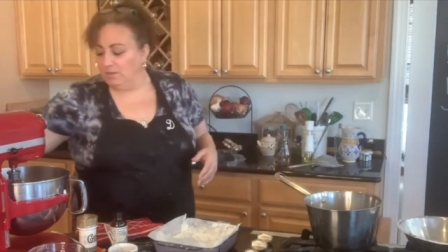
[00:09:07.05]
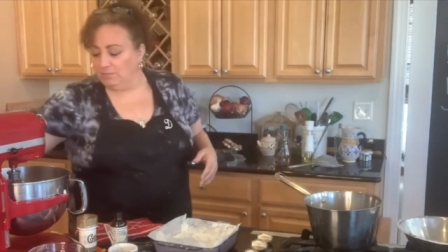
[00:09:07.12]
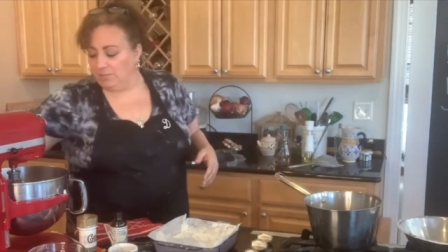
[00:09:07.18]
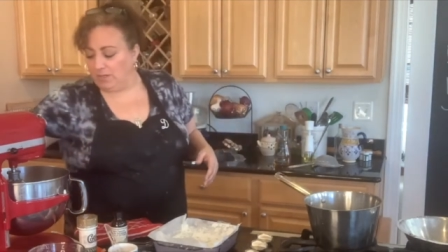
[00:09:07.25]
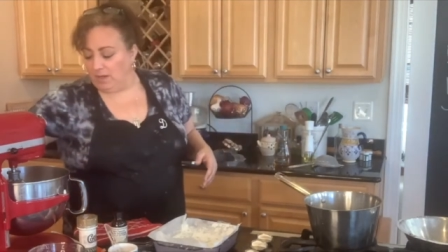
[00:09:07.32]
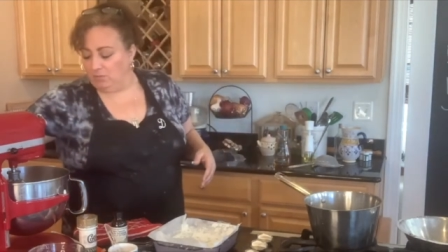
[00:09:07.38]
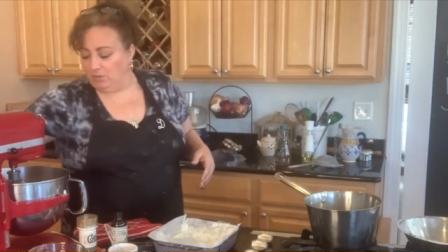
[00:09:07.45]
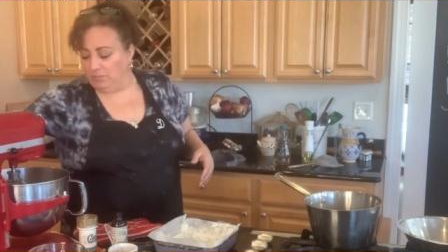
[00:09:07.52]

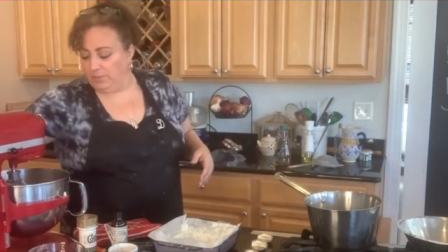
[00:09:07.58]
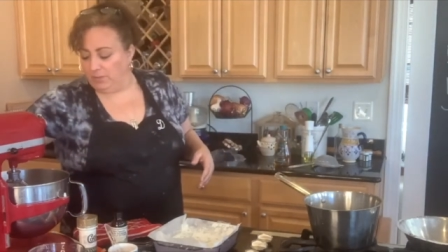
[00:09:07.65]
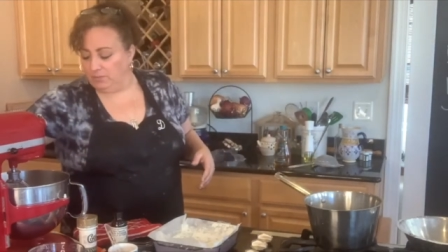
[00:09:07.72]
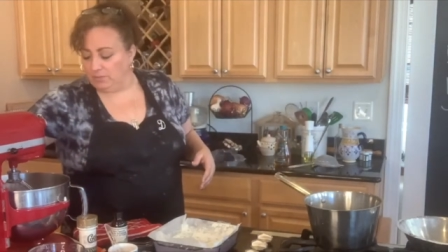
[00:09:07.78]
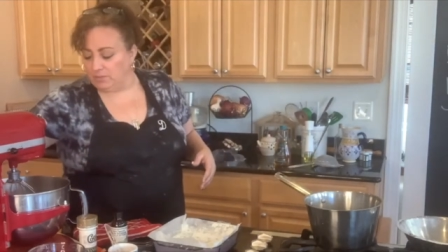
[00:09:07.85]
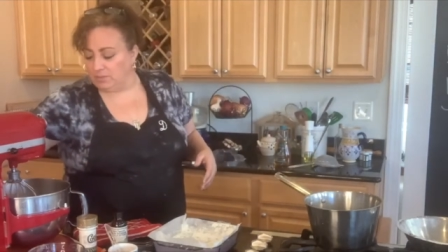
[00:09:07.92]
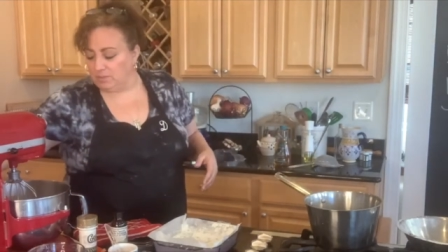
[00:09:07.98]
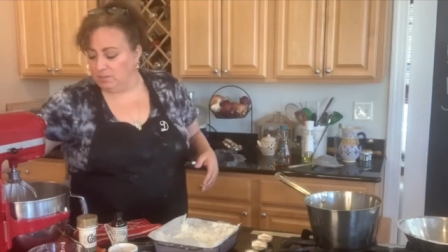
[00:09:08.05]
but I will
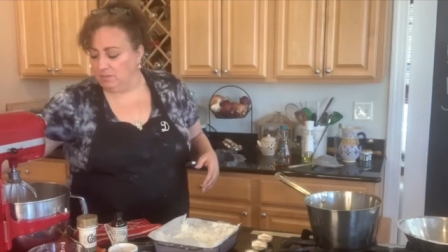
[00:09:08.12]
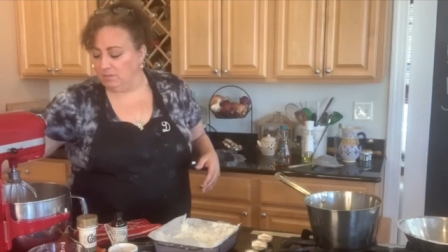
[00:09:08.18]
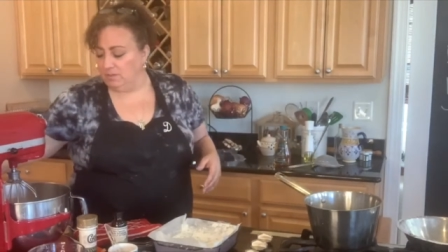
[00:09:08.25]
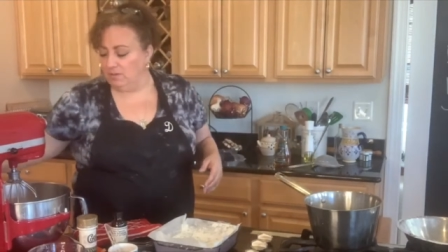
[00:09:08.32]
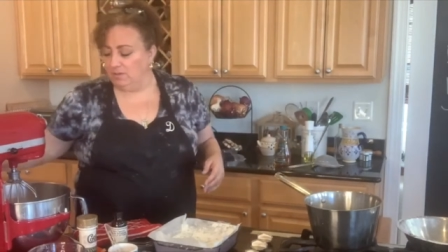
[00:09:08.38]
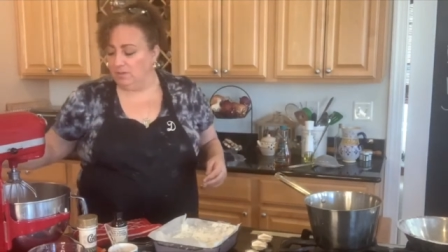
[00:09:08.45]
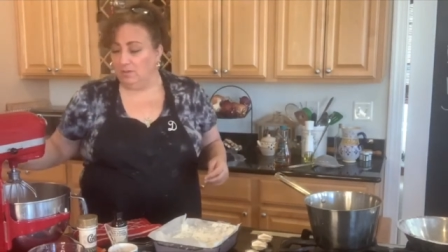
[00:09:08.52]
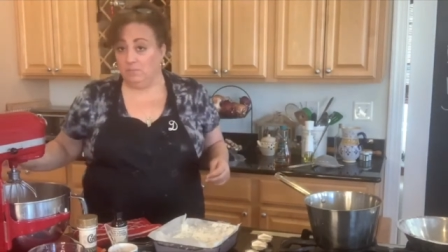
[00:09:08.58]
post
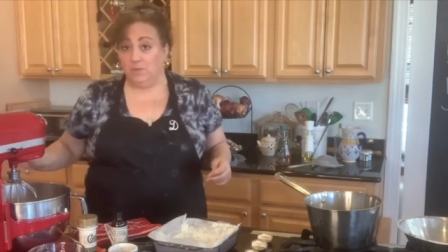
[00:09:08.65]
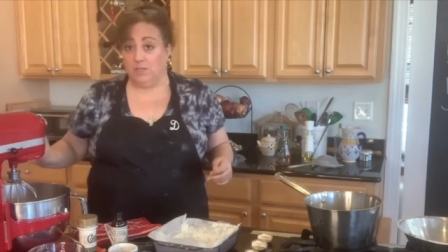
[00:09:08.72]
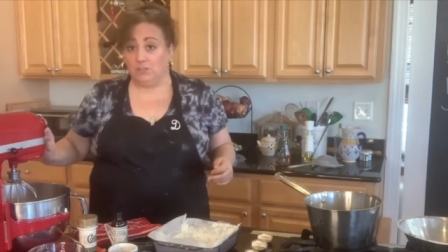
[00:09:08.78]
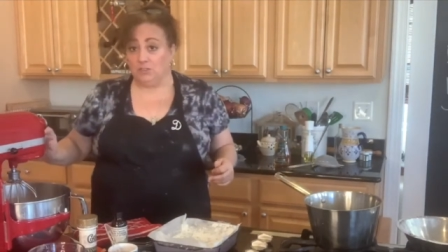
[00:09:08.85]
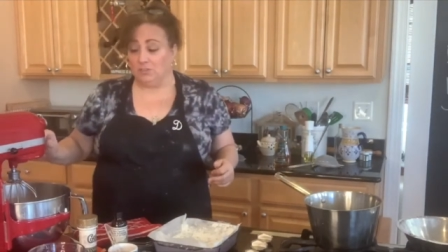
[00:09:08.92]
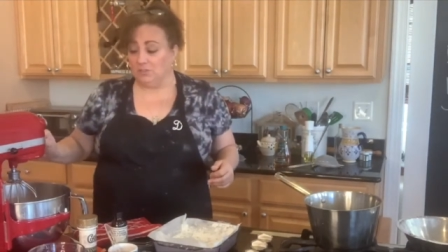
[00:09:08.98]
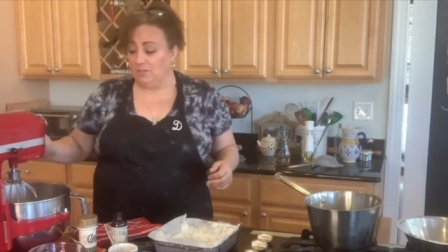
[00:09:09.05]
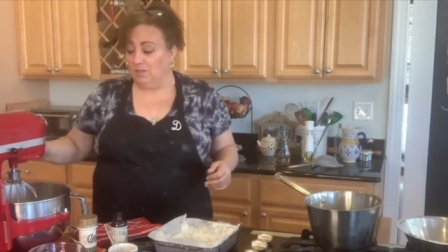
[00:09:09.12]

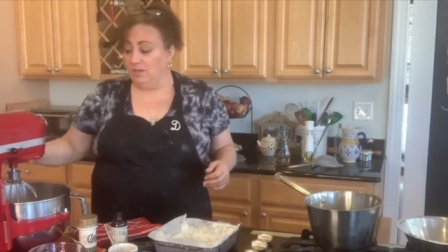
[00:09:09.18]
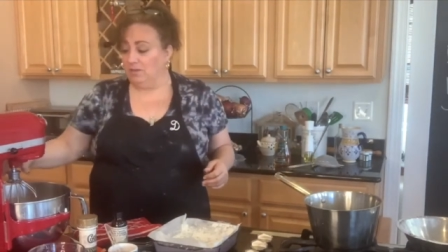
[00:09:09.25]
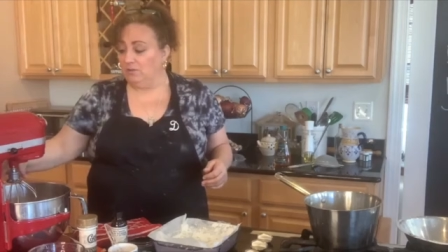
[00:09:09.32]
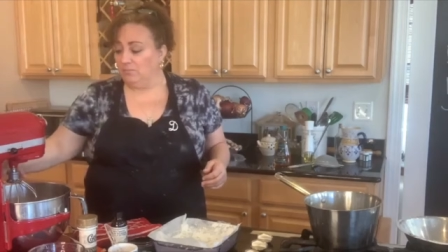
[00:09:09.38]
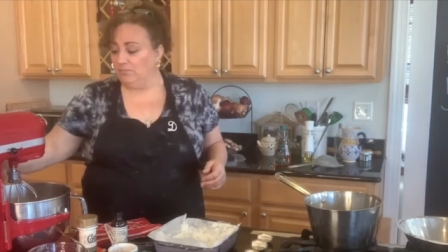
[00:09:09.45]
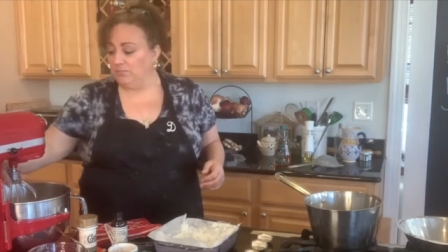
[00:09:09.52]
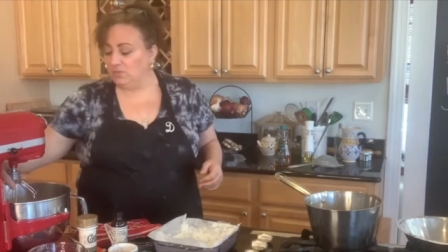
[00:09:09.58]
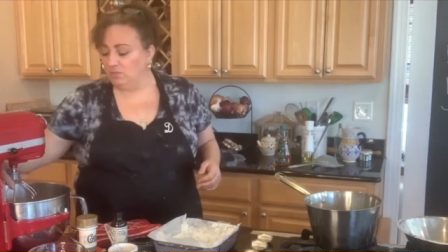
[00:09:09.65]
pictures
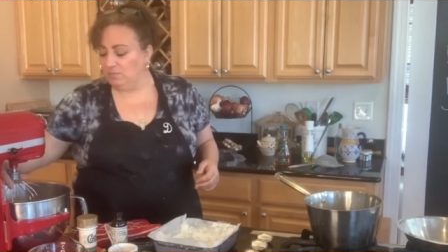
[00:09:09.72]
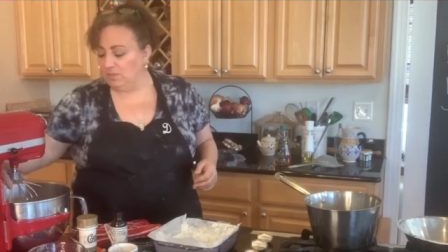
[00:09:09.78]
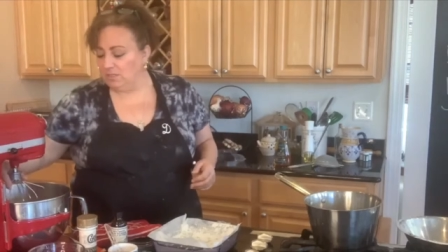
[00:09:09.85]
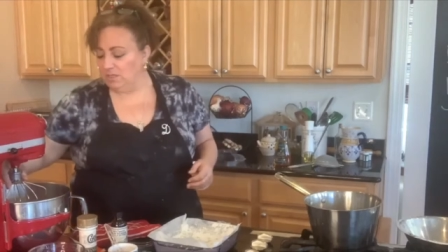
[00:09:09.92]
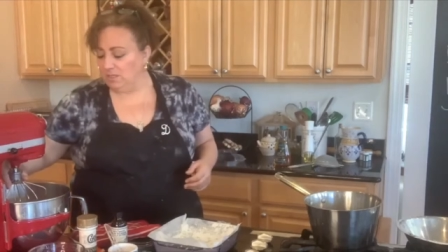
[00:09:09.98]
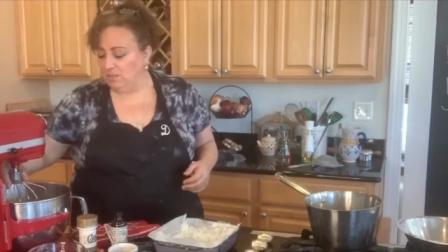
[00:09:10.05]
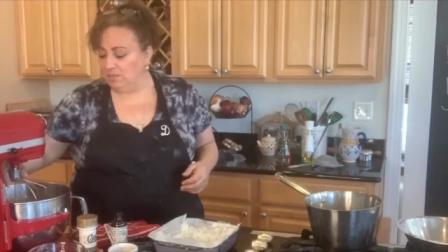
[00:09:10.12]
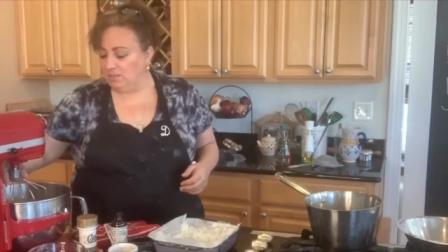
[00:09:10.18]
later. So I'm gonna
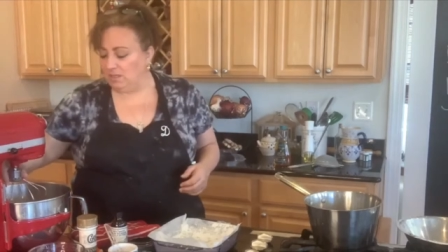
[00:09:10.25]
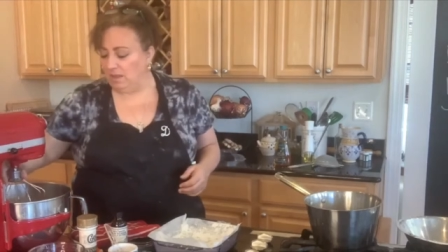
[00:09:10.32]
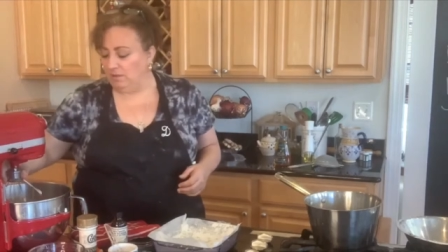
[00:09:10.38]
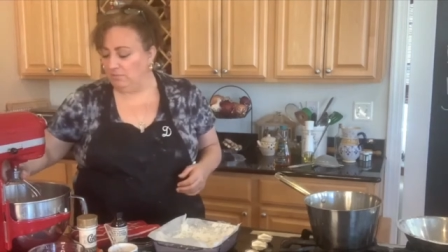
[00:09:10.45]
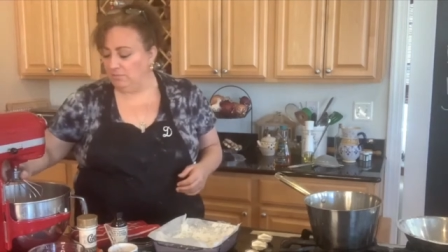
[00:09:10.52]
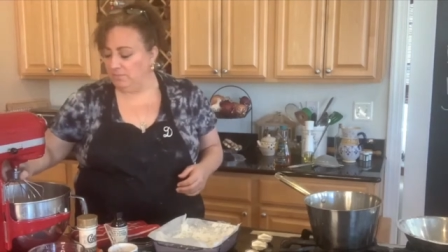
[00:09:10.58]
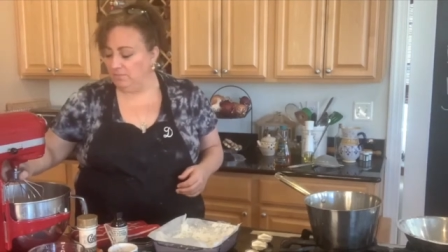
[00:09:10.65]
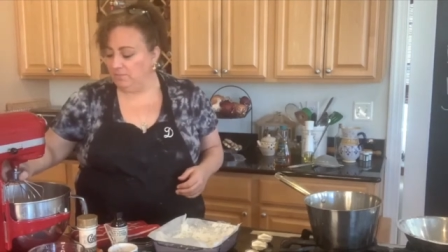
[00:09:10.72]
take this
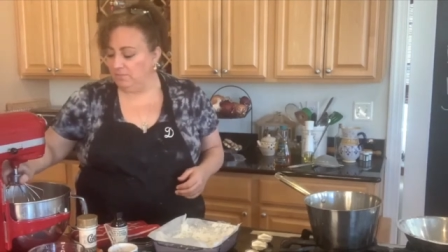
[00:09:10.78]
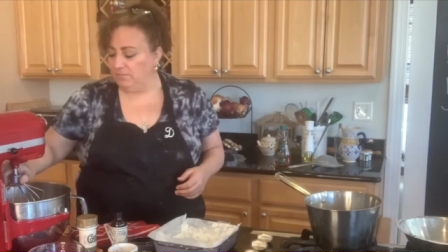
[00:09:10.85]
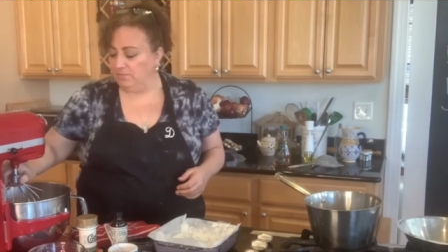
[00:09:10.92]
out.